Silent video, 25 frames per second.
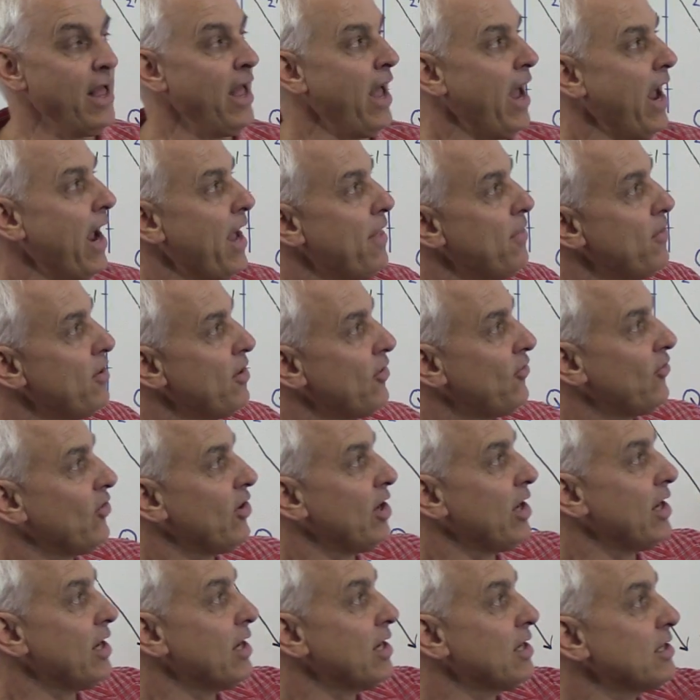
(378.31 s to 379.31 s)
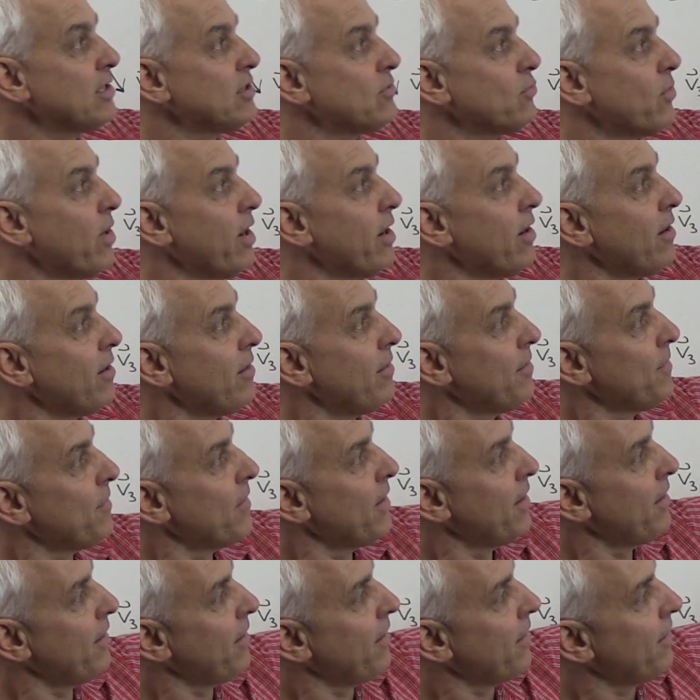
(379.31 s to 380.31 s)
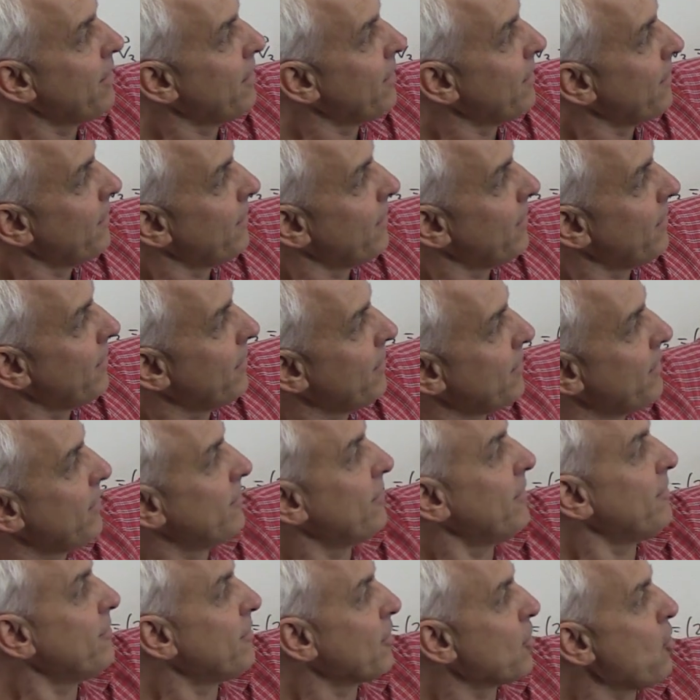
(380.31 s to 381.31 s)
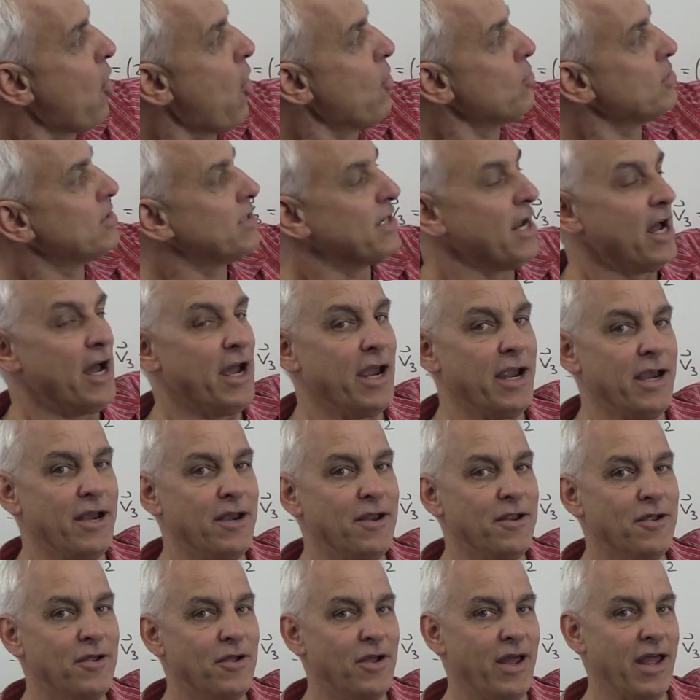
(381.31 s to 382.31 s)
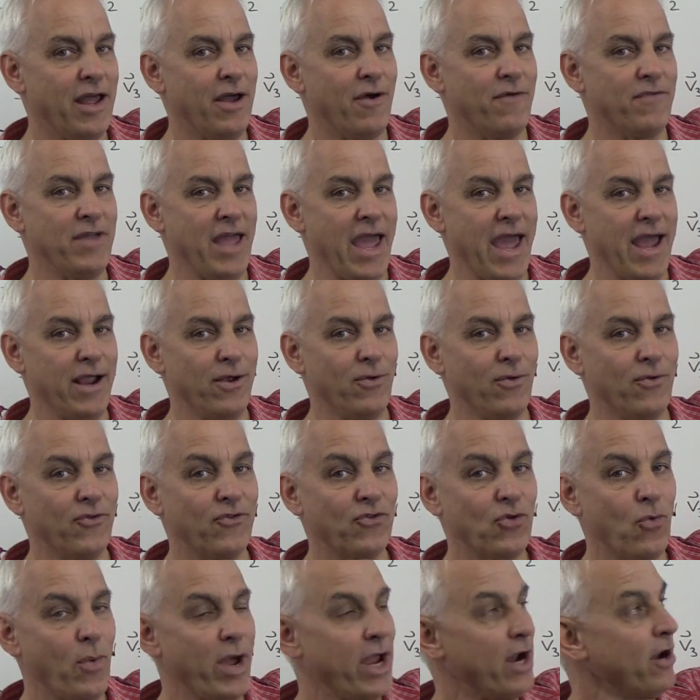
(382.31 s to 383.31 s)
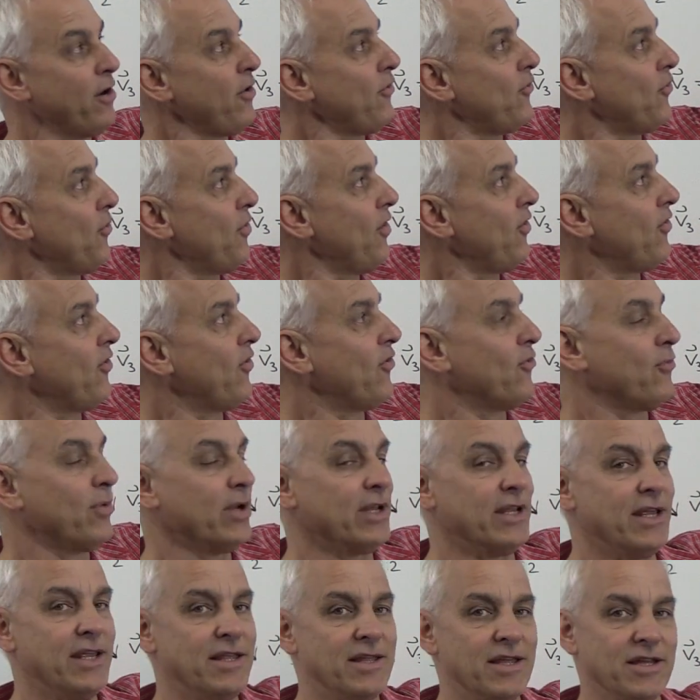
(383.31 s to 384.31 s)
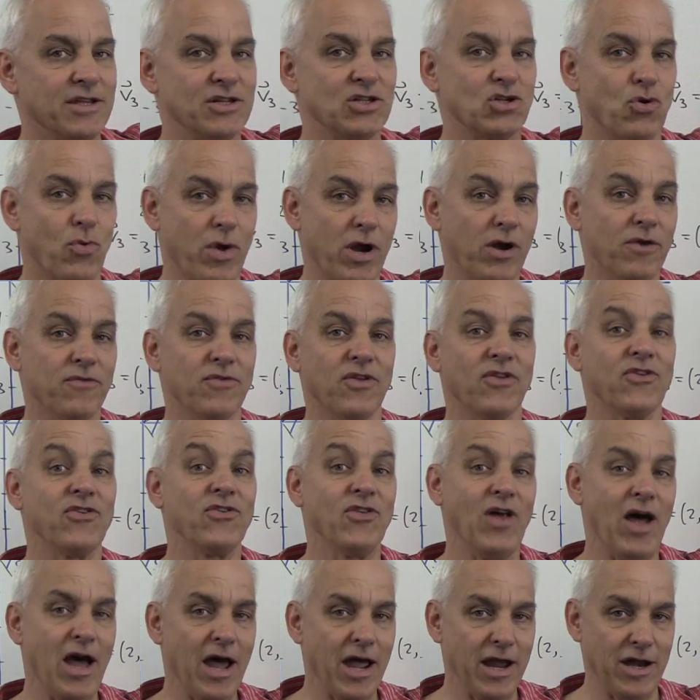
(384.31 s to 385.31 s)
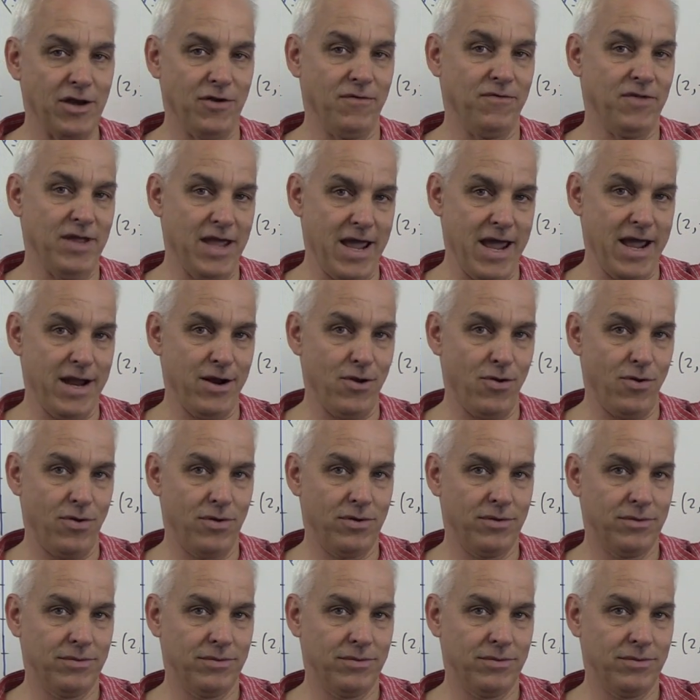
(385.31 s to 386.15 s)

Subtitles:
And this is, well, this is the cosine of the angle squared, so this is really the square of the sine of the angle.